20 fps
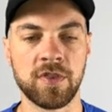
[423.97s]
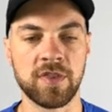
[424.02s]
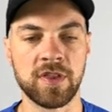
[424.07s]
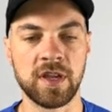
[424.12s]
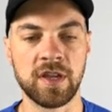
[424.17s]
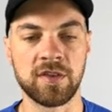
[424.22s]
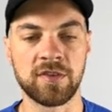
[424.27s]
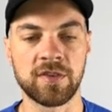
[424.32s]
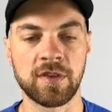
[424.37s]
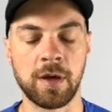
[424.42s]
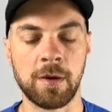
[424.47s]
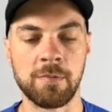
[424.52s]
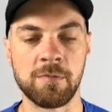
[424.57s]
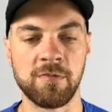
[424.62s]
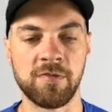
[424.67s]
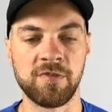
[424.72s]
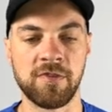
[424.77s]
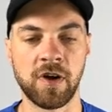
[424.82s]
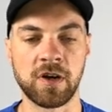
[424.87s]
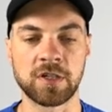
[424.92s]
the sum
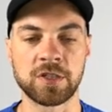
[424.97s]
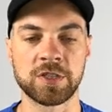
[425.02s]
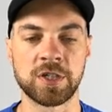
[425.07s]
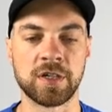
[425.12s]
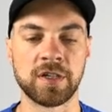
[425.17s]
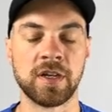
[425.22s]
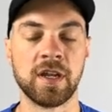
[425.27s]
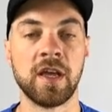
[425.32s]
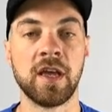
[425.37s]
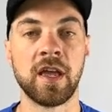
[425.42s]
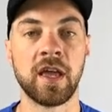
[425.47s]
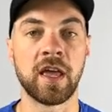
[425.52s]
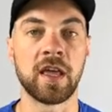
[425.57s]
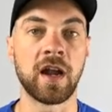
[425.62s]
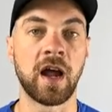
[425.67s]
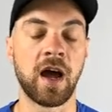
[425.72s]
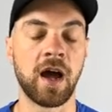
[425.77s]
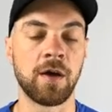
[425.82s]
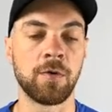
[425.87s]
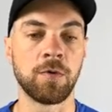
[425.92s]
function and
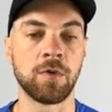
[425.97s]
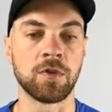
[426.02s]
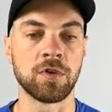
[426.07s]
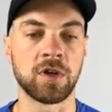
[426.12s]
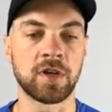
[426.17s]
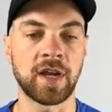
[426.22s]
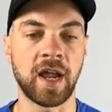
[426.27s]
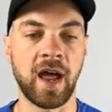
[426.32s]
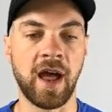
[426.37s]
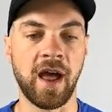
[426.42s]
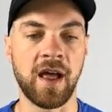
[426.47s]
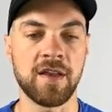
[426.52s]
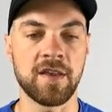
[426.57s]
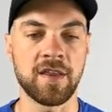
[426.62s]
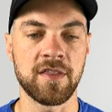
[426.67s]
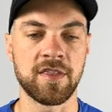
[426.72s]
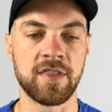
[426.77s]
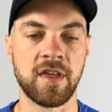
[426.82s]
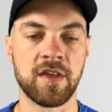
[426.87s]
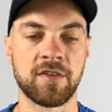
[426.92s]
I will look at
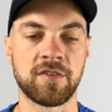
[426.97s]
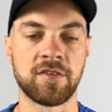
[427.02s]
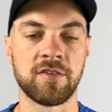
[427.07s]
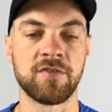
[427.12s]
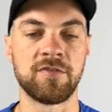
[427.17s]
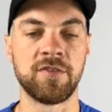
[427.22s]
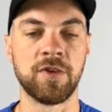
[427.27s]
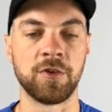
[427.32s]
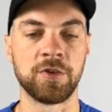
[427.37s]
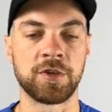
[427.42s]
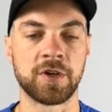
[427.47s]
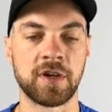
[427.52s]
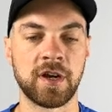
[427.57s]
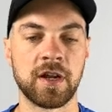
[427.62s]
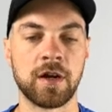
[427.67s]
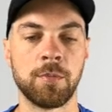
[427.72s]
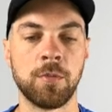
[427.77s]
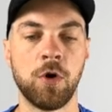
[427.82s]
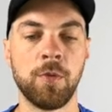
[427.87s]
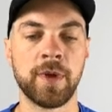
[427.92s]
this filter in
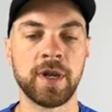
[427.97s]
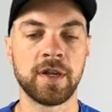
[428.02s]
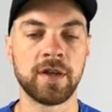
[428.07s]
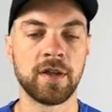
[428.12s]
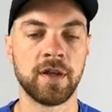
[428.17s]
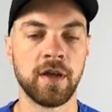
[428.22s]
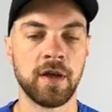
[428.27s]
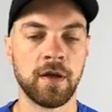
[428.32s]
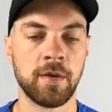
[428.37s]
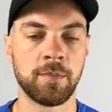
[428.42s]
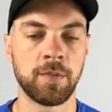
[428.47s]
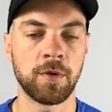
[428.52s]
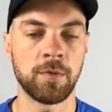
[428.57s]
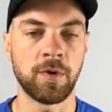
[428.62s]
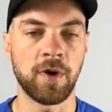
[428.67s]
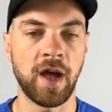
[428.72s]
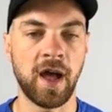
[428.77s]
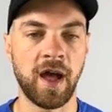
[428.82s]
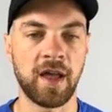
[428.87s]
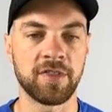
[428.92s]
a moment, but
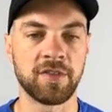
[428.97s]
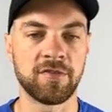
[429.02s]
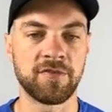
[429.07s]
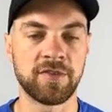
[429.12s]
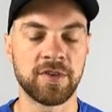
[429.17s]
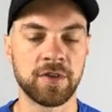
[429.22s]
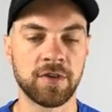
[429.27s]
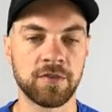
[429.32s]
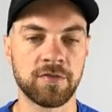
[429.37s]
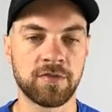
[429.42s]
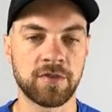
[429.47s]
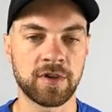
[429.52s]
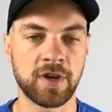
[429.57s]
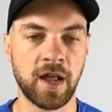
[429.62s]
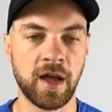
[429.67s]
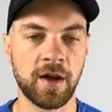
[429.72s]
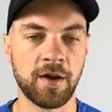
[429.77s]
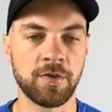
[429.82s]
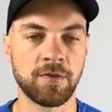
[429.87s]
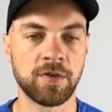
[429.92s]
we'll add the field for
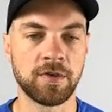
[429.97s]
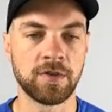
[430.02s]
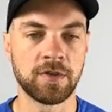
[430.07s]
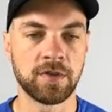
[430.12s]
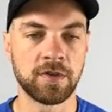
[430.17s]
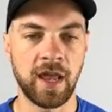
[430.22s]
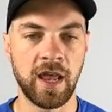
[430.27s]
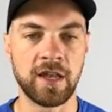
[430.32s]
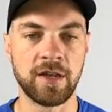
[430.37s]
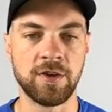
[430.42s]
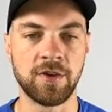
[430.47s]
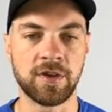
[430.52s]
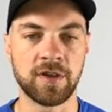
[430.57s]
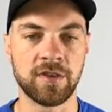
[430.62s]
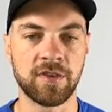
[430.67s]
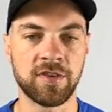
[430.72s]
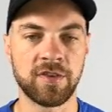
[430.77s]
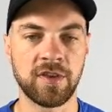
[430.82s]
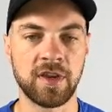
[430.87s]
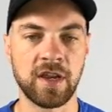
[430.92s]
now. And you can
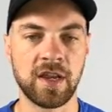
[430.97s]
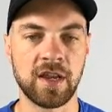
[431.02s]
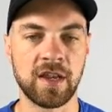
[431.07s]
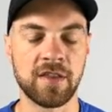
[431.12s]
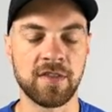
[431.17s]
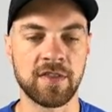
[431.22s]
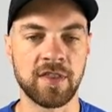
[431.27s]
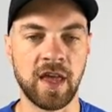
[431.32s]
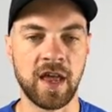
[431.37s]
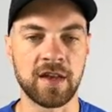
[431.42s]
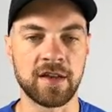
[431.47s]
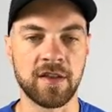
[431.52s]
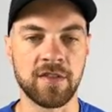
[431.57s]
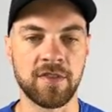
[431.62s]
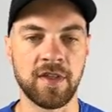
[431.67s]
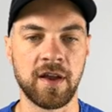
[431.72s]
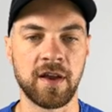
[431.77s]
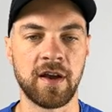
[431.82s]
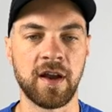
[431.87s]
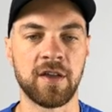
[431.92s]
see that
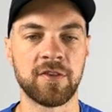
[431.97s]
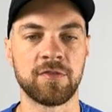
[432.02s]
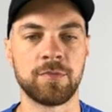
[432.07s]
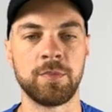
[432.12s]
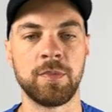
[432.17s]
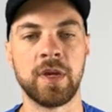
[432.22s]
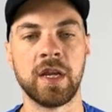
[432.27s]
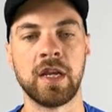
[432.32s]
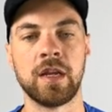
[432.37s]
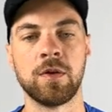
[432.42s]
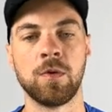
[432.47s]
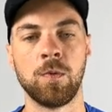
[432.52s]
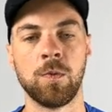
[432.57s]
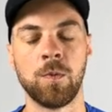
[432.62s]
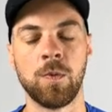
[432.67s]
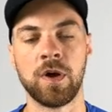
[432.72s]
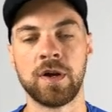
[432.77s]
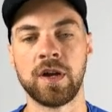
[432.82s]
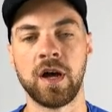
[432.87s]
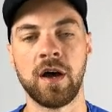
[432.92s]
there has been
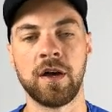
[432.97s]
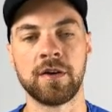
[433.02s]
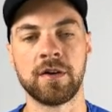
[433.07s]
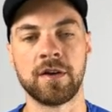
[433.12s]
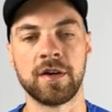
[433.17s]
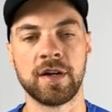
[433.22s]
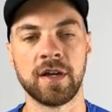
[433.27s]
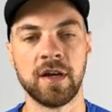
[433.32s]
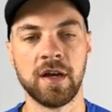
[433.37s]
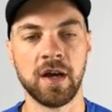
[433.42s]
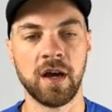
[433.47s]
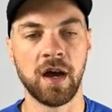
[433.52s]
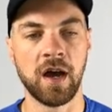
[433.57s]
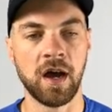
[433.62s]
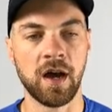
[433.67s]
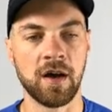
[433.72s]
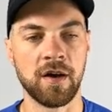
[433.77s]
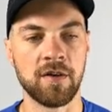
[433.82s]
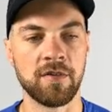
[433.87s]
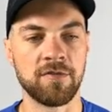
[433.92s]
100
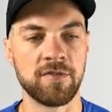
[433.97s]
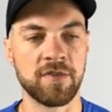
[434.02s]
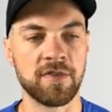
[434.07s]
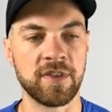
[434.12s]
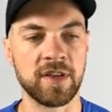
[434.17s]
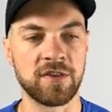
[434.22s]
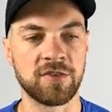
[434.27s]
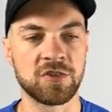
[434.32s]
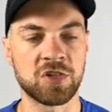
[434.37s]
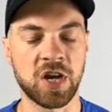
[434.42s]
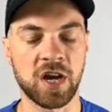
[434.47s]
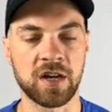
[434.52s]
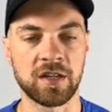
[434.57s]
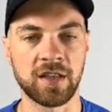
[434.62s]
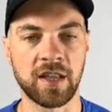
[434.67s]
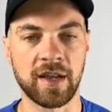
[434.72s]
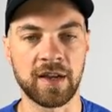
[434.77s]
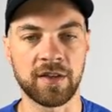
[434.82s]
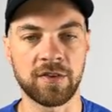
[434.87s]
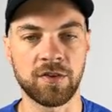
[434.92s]
of these chair
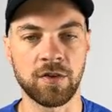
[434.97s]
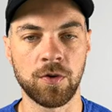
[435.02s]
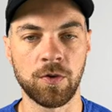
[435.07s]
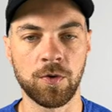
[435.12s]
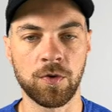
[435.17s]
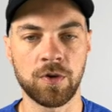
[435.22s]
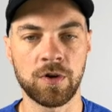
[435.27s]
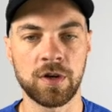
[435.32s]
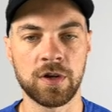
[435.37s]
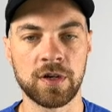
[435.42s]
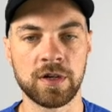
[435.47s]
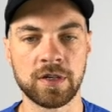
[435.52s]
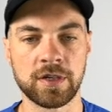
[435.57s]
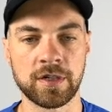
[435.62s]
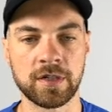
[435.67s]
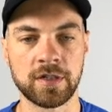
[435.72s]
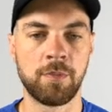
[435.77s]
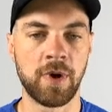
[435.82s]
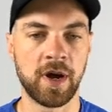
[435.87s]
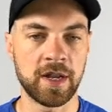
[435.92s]
legs ordered.
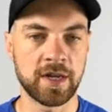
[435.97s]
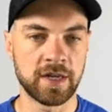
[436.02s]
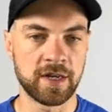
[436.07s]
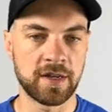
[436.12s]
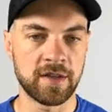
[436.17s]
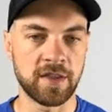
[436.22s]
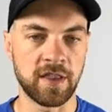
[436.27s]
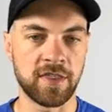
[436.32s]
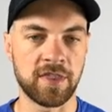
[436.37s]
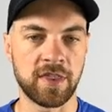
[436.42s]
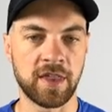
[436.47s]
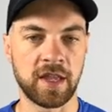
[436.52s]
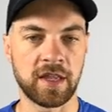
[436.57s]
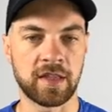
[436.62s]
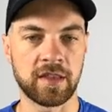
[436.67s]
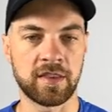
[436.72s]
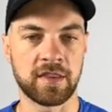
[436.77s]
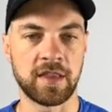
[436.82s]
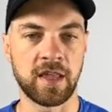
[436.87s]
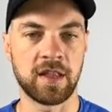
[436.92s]
But the
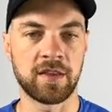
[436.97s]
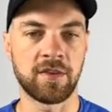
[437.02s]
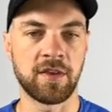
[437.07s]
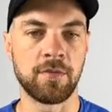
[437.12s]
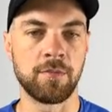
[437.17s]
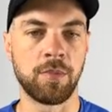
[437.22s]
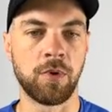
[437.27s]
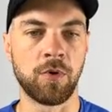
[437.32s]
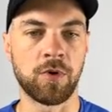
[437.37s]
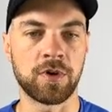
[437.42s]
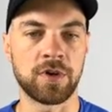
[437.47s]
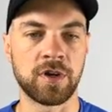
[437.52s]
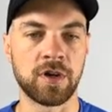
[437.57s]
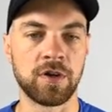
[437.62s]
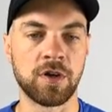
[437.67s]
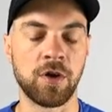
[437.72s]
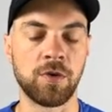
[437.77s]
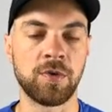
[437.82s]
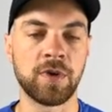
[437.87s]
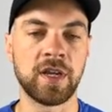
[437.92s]
thing that's important to
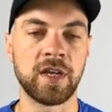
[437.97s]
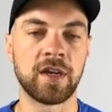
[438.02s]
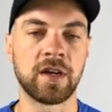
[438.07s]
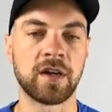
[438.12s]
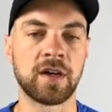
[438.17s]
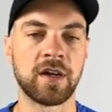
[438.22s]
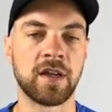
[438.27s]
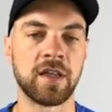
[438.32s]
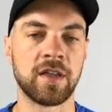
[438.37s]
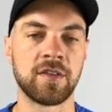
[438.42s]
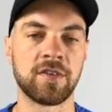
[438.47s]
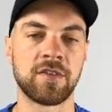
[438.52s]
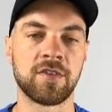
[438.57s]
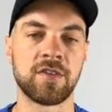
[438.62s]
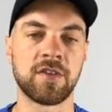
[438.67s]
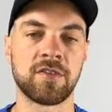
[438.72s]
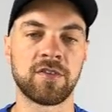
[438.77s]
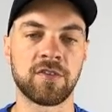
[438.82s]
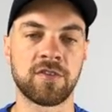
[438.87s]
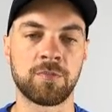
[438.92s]
note here is
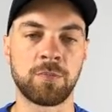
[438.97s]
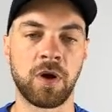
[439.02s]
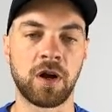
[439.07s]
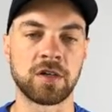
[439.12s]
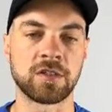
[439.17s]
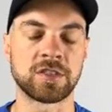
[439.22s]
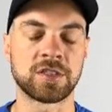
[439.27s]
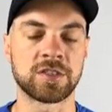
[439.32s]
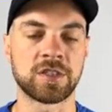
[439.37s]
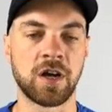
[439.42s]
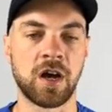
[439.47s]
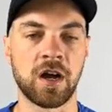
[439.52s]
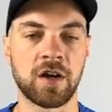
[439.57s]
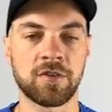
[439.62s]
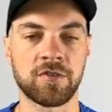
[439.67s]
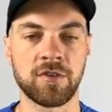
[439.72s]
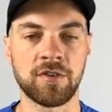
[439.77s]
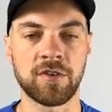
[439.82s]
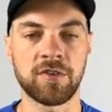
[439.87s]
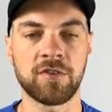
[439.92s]
this is part stock.
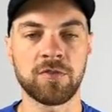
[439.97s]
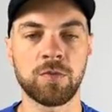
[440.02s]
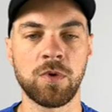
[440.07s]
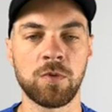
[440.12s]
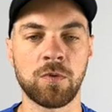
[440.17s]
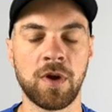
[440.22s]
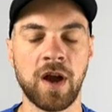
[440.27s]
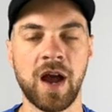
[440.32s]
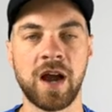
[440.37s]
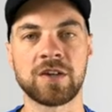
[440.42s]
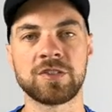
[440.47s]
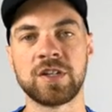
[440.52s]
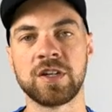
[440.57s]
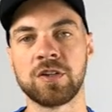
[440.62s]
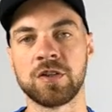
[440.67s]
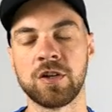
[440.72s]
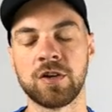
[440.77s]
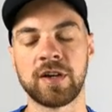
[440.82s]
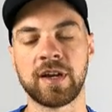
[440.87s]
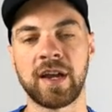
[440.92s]
So this is what we're actually
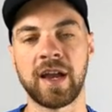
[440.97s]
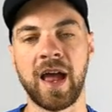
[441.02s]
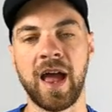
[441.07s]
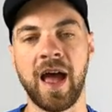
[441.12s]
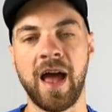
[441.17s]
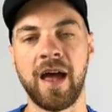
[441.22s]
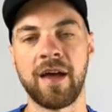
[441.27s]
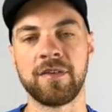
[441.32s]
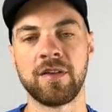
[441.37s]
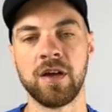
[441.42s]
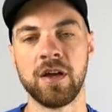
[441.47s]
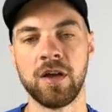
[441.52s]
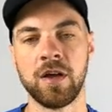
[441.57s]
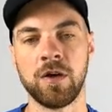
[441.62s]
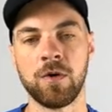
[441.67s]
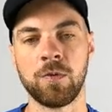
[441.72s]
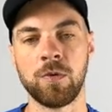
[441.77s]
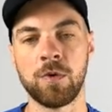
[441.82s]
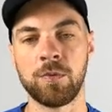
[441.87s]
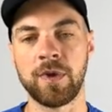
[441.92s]
looking at,
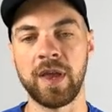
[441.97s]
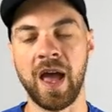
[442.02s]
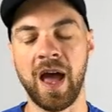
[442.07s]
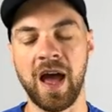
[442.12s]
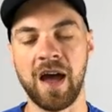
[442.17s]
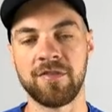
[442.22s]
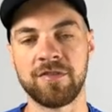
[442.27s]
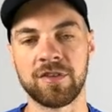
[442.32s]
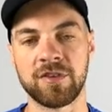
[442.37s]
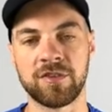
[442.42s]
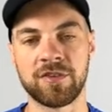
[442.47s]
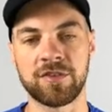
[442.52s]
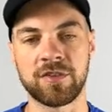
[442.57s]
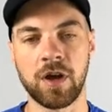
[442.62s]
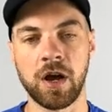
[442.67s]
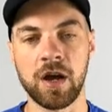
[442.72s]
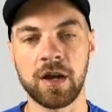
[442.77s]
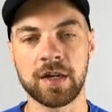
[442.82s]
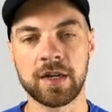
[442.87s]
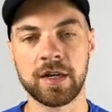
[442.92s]
what we have in
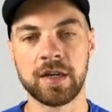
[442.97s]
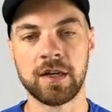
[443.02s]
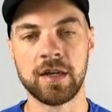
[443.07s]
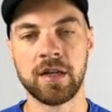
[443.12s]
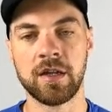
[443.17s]
stock.